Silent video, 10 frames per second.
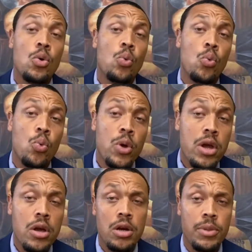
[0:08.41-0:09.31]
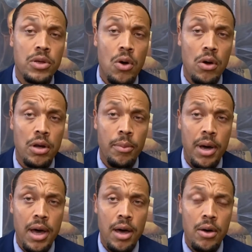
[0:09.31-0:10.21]
we're going to be talking
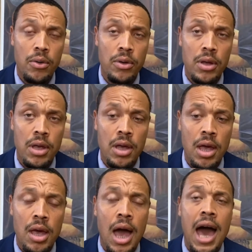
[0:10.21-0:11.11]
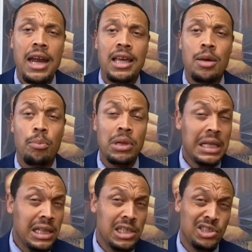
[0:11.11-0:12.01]
about how to
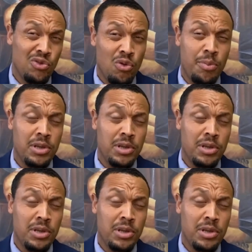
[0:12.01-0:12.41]
completely screw up a